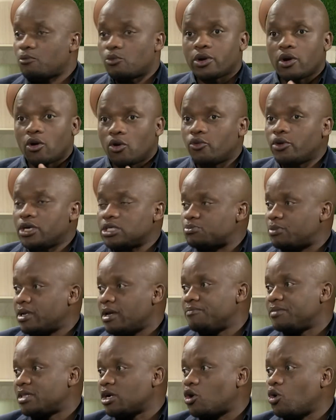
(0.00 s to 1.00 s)
we always
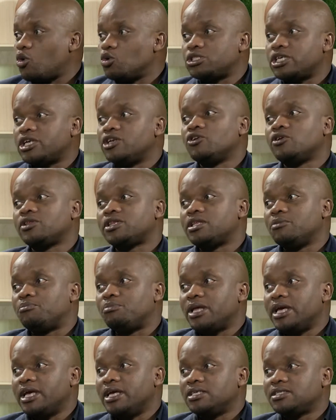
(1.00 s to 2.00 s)
blame the coach and not the
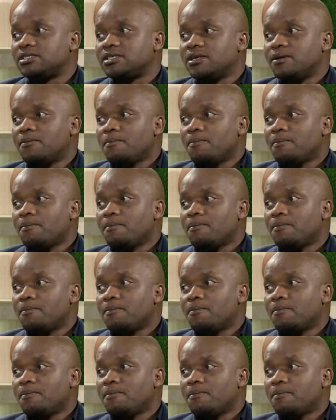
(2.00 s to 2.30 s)
players.